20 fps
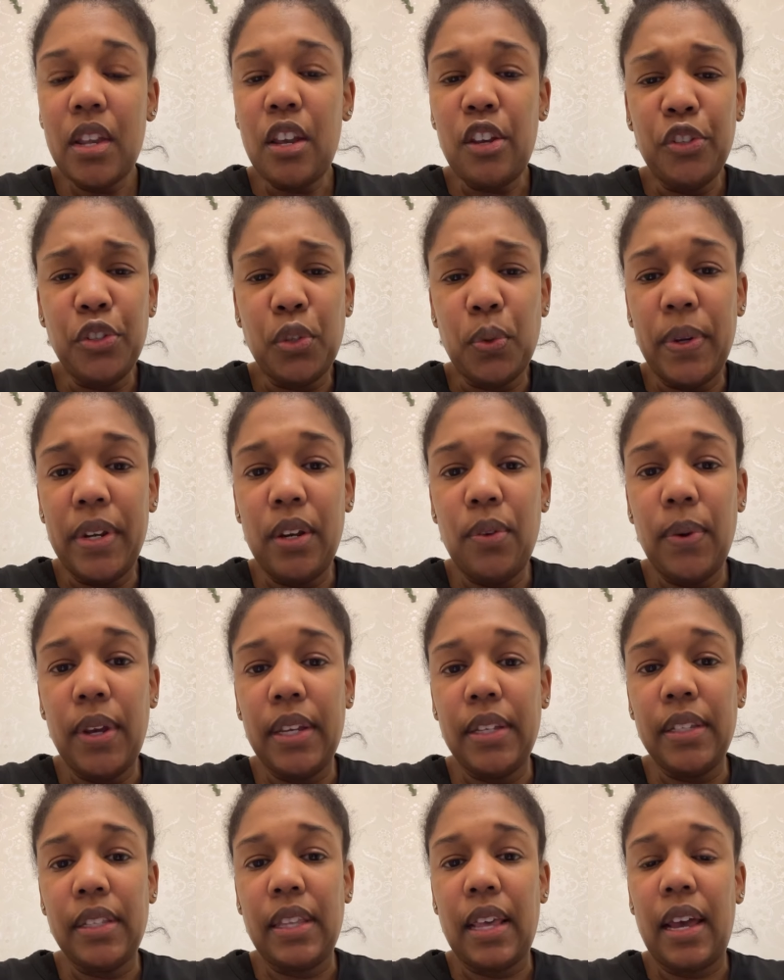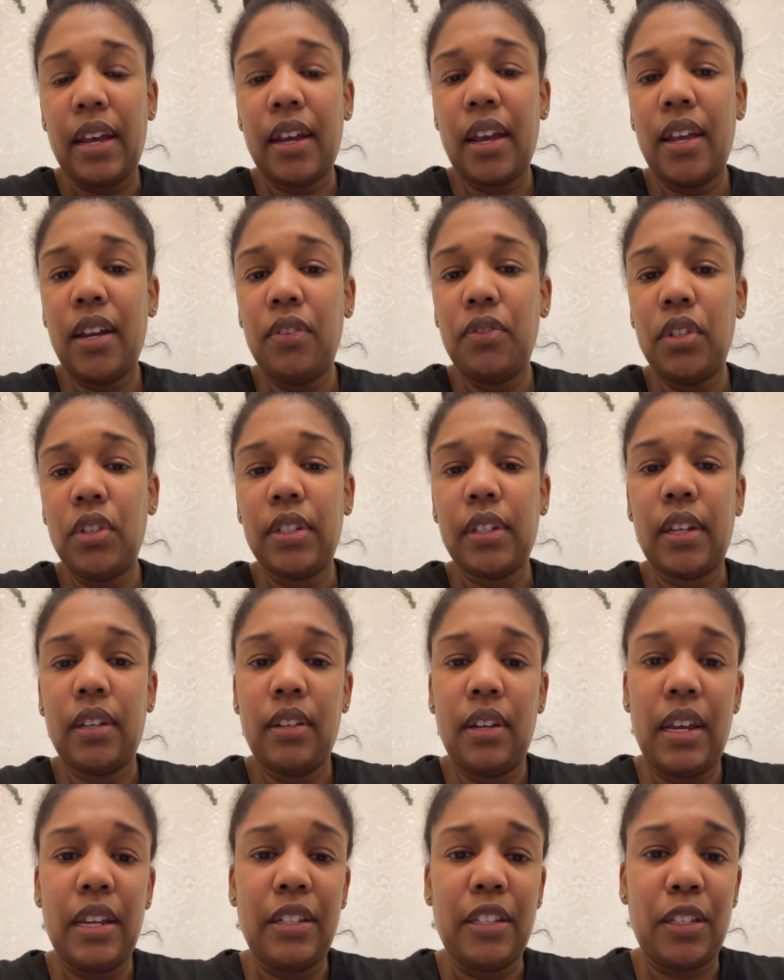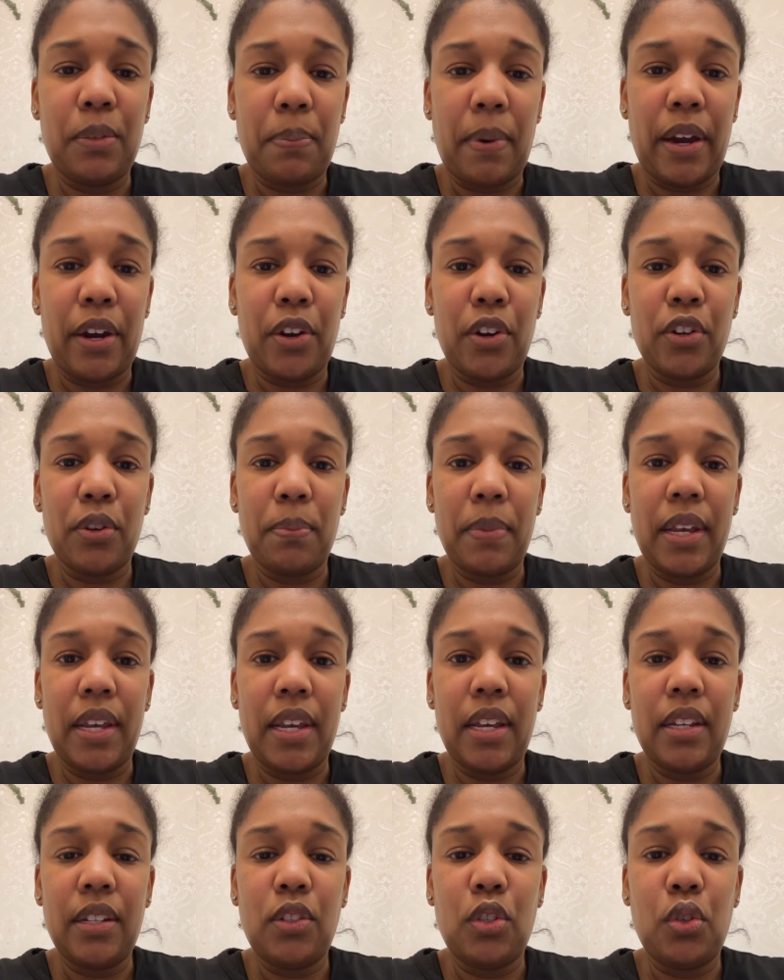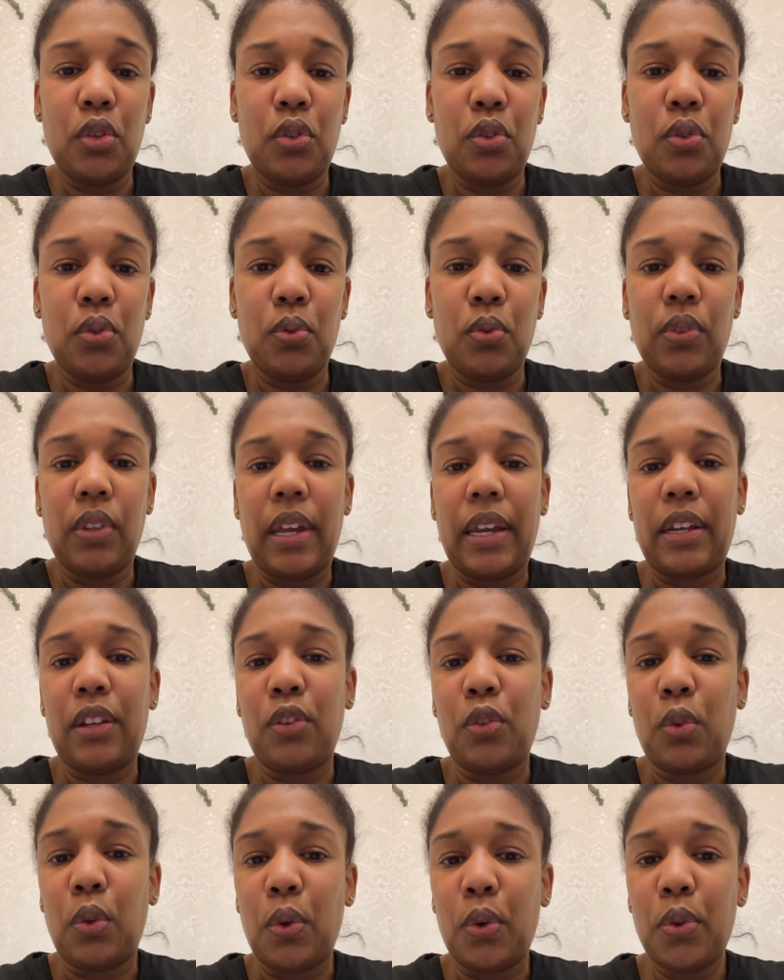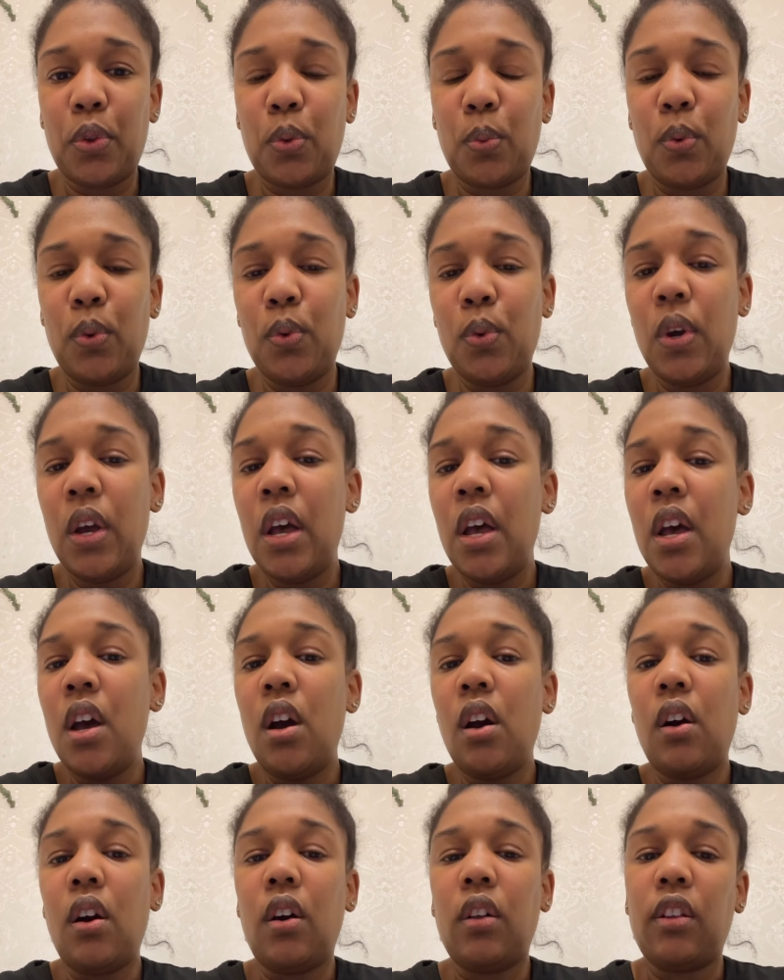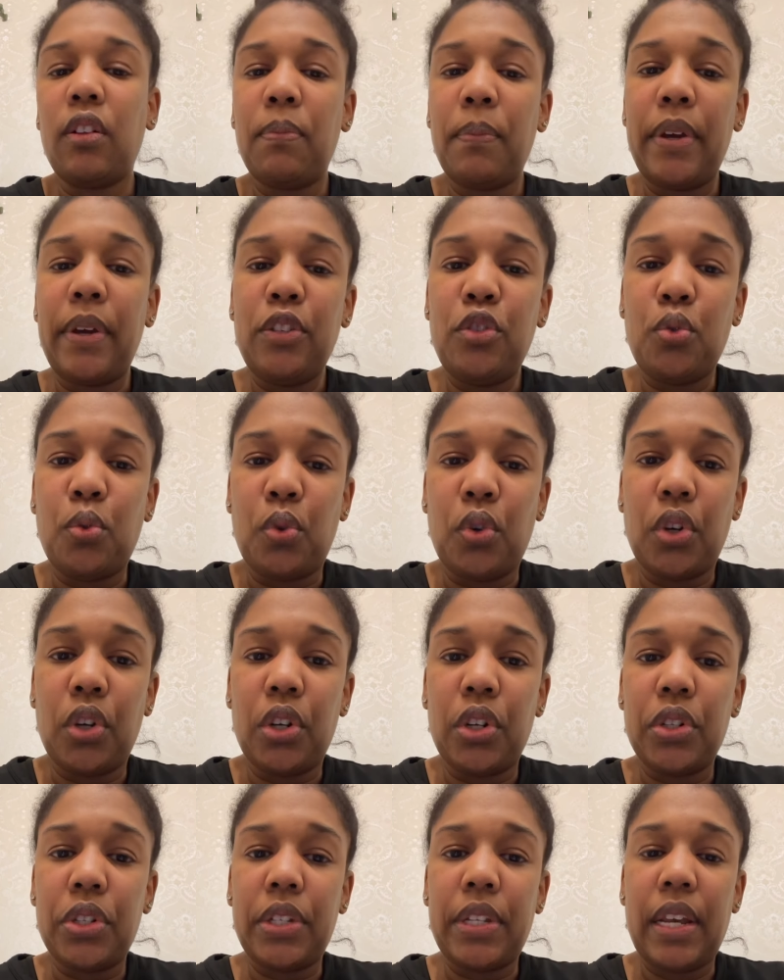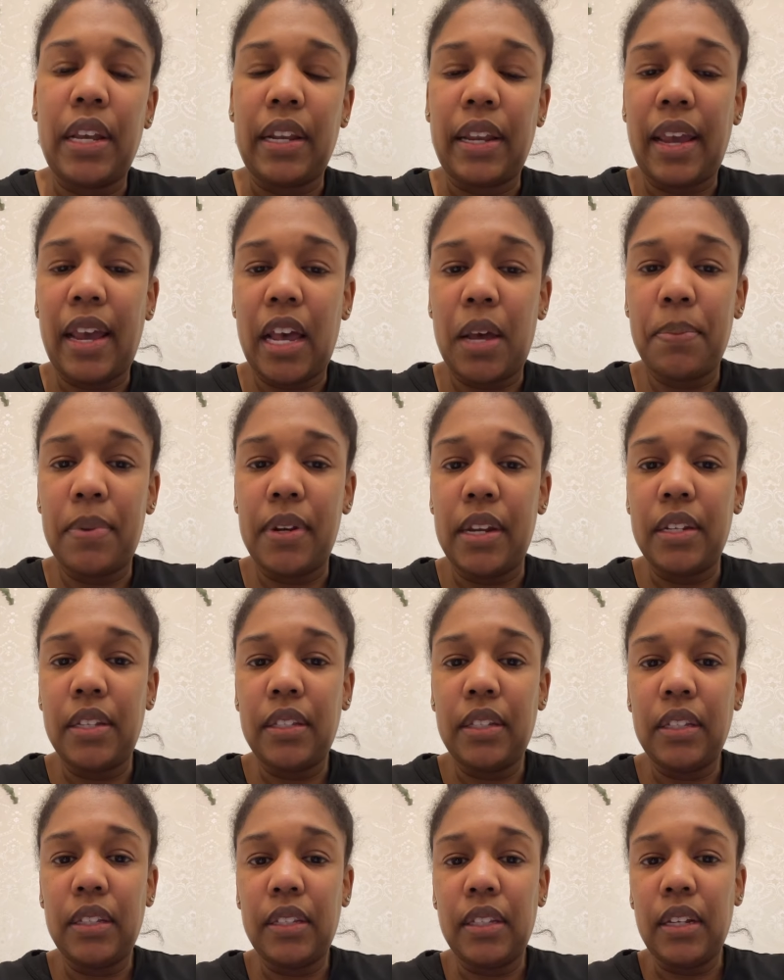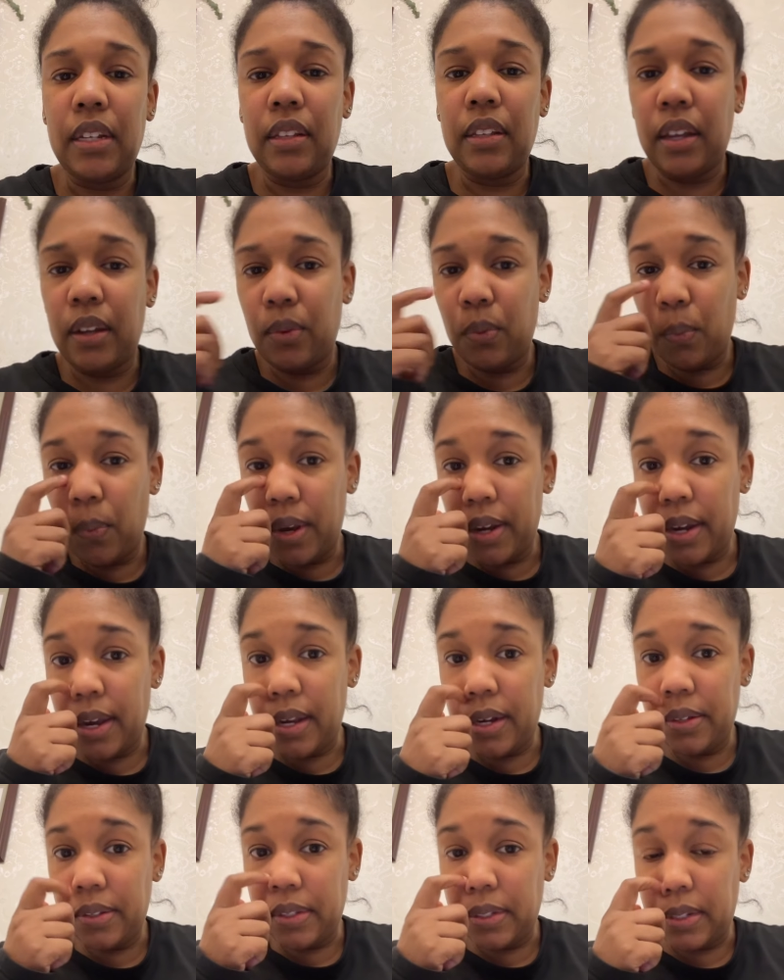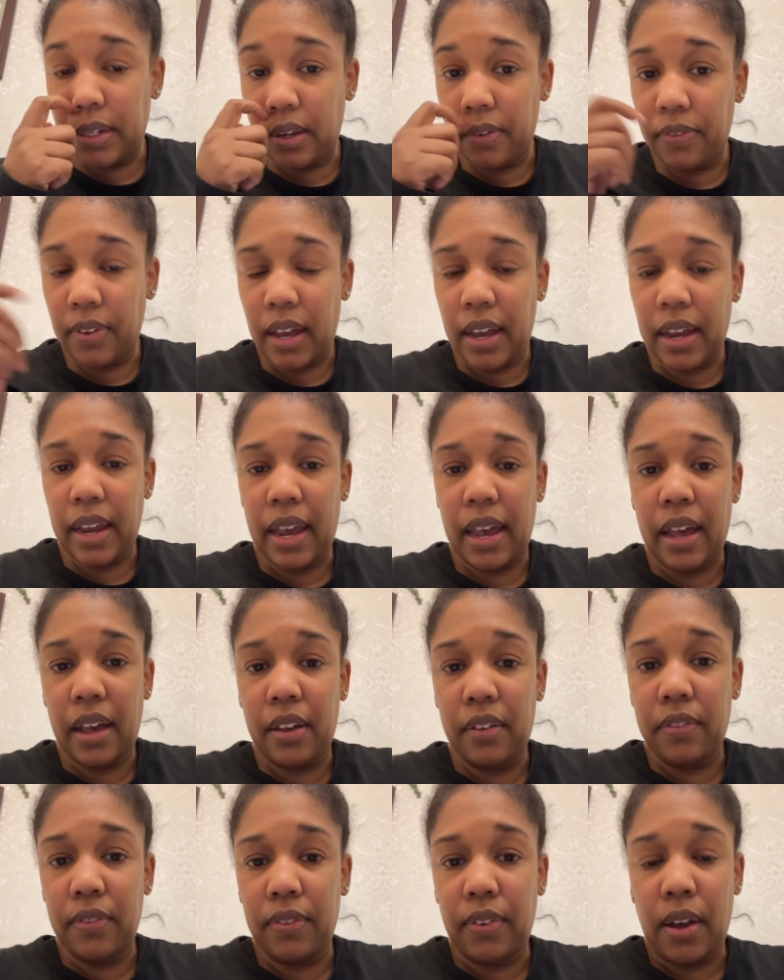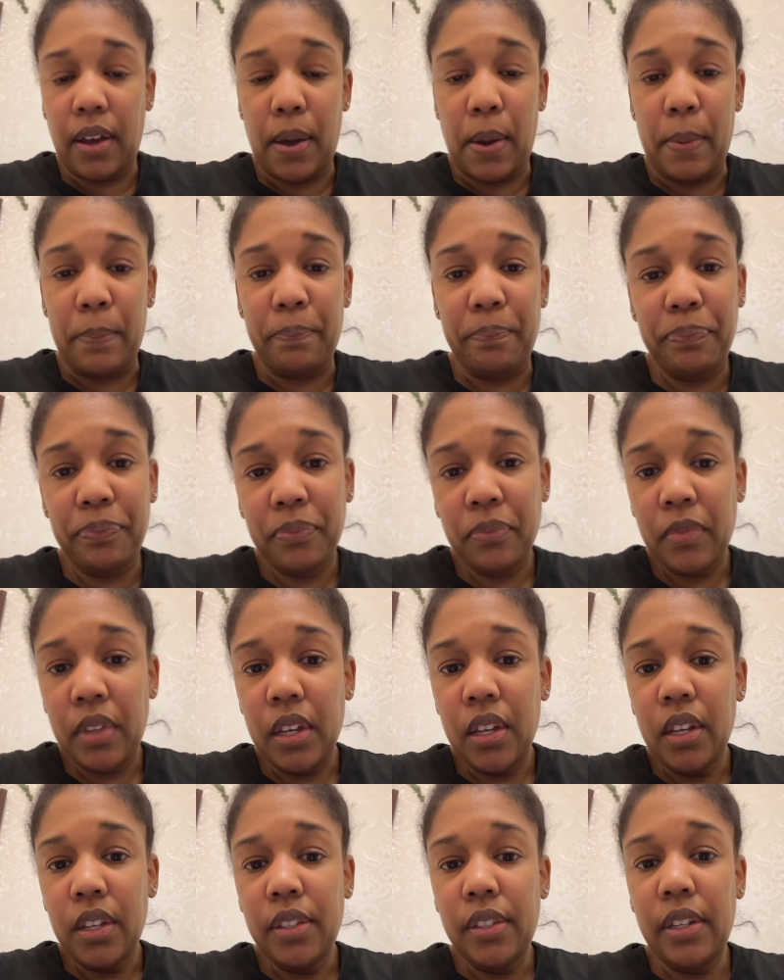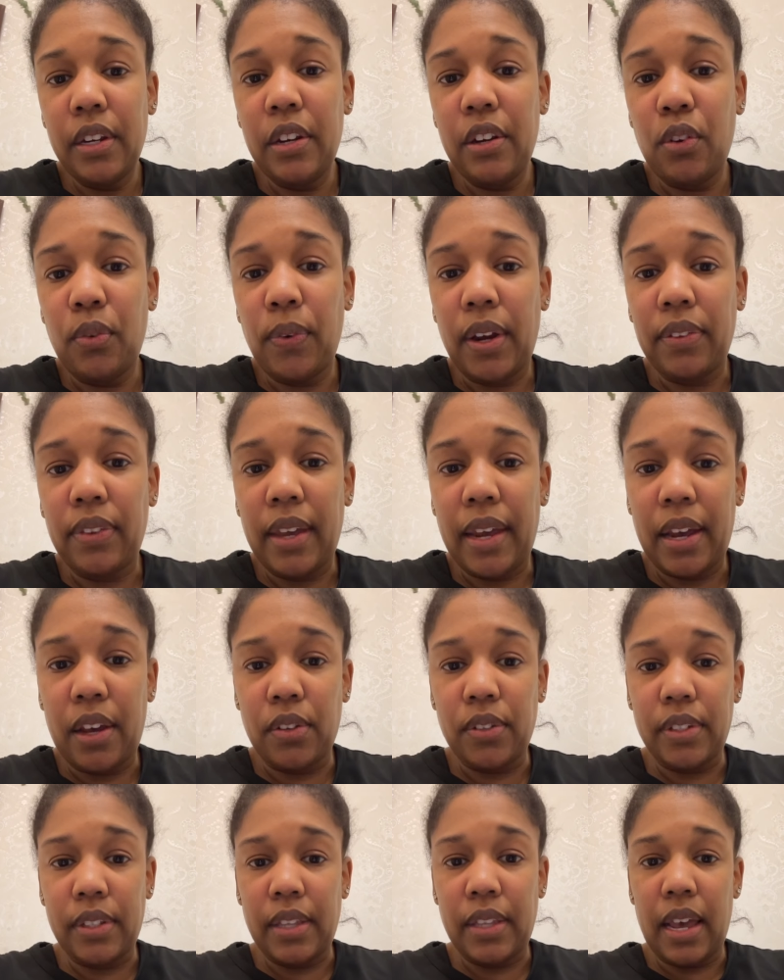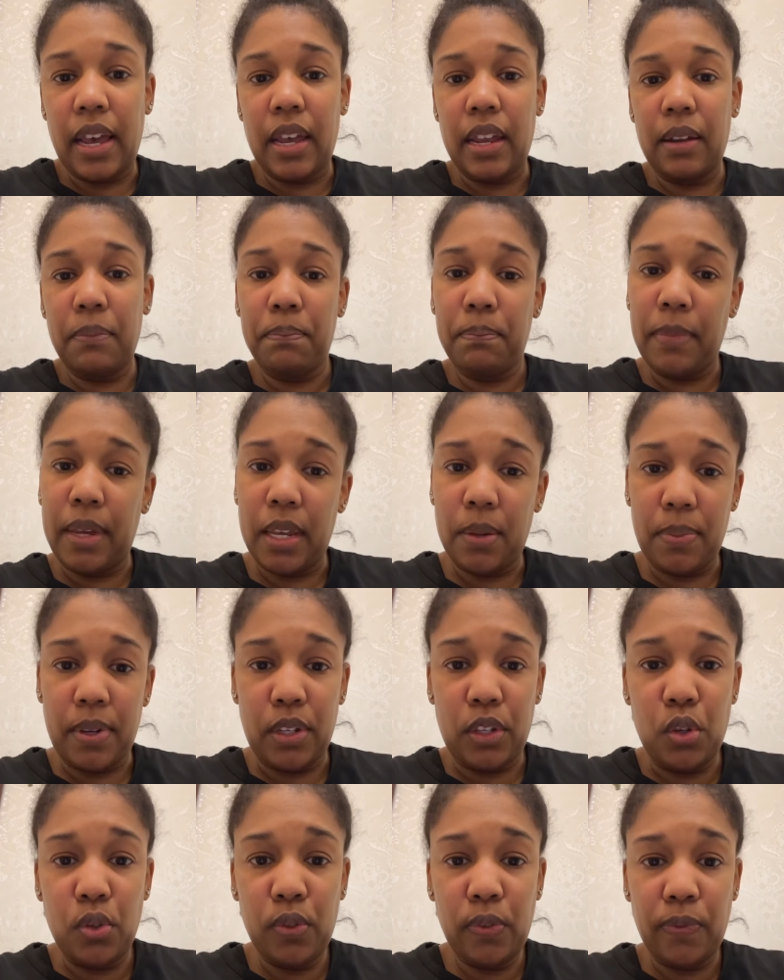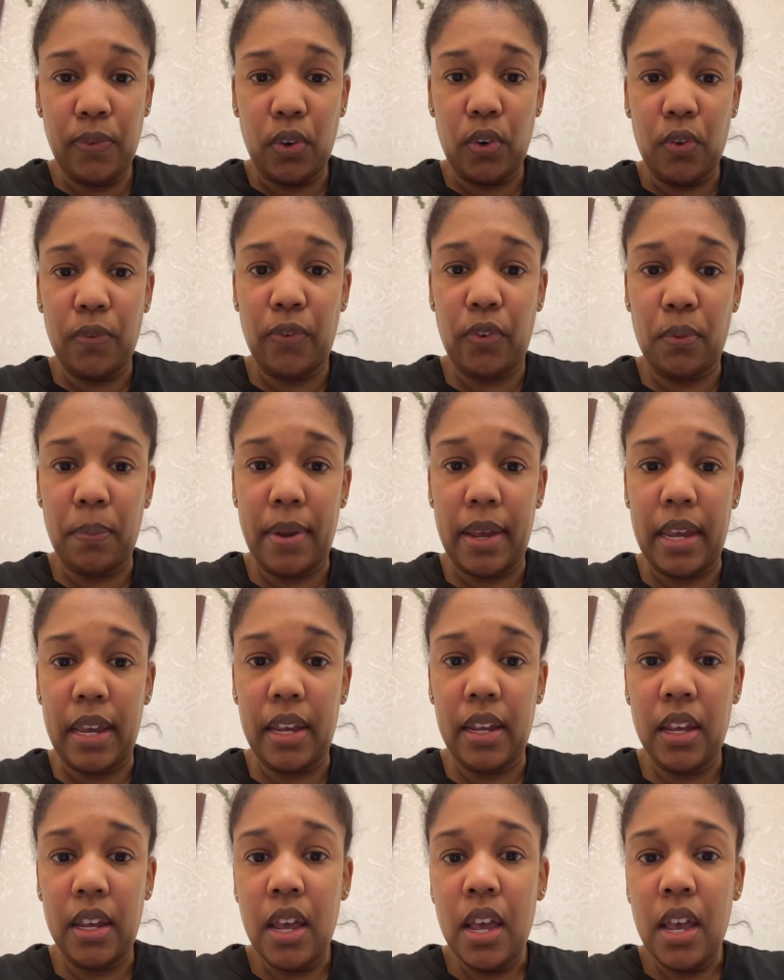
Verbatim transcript: so anyways, that kind of just inspired me to like look through all of my drawers and cabinets to see like what kind of stuff I have um, sitting around the house that may be useful for me.